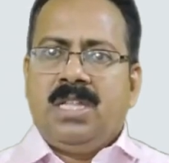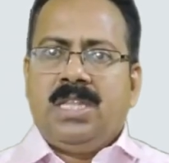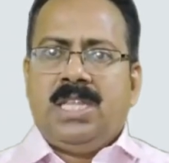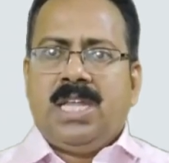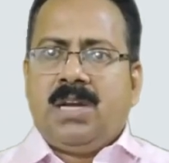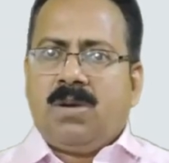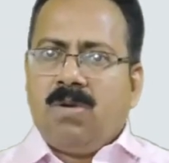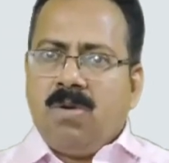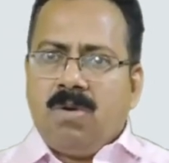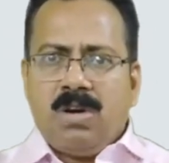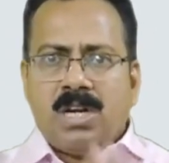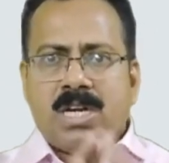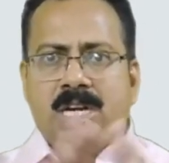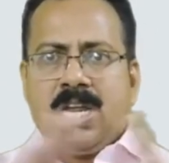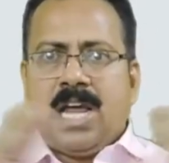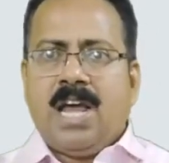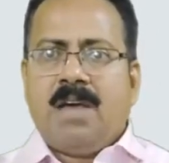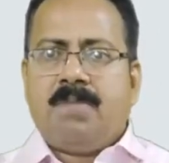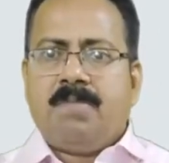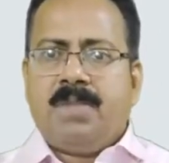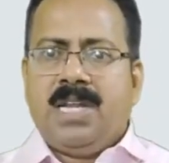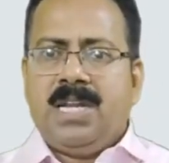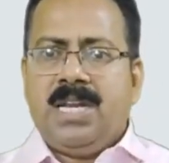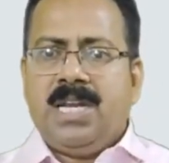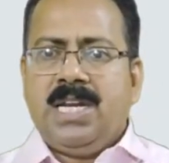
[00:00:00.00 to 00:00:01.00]
they don't
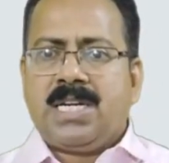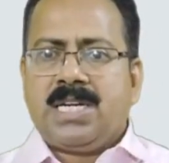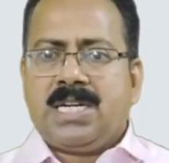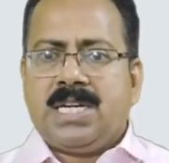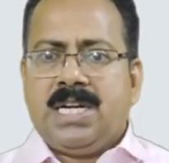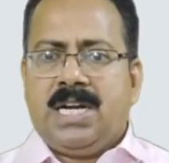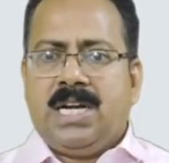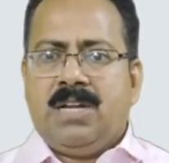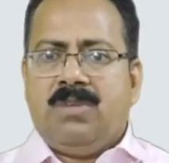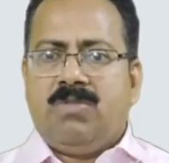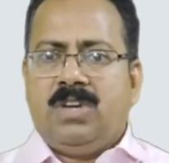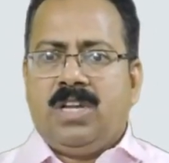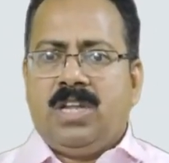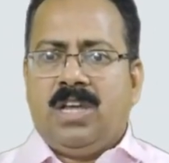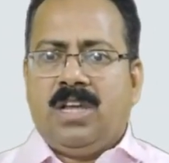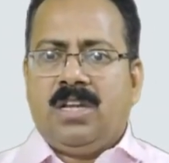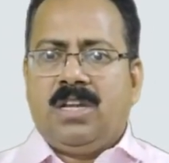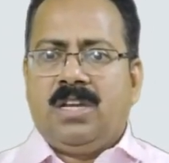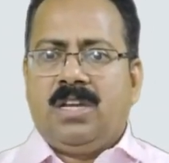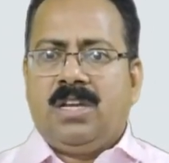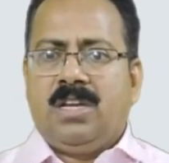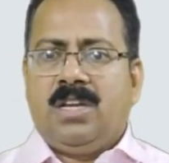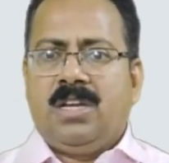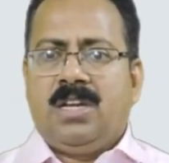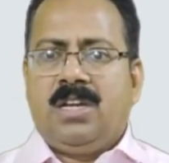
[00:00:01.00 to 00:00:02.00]
have any trade union.
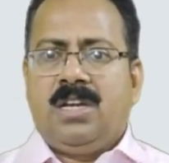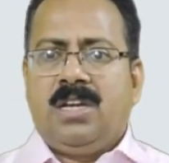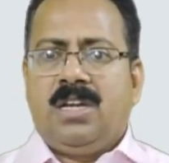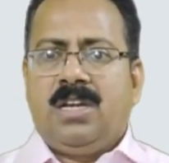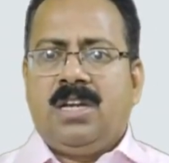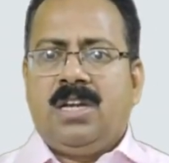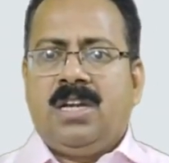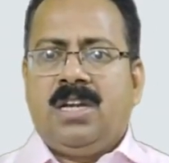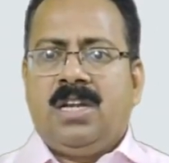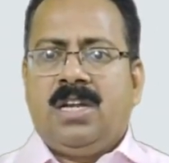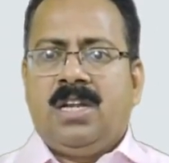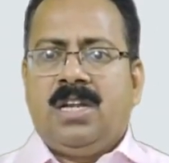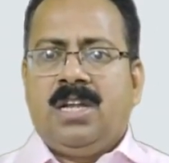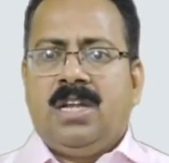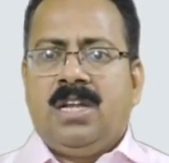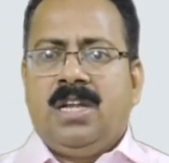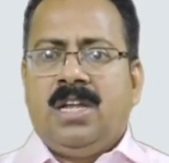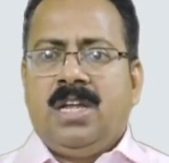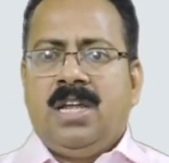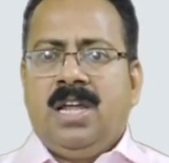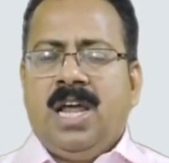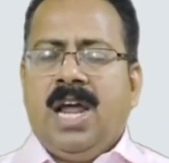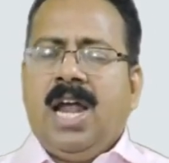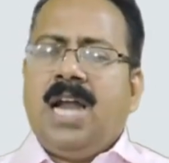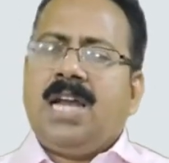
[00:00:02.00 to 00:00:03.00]

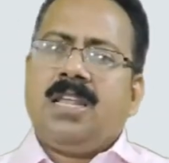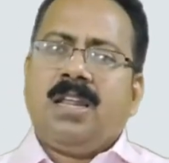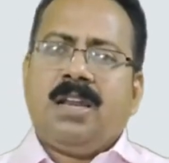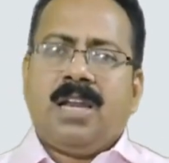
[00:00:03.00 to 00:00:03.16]
And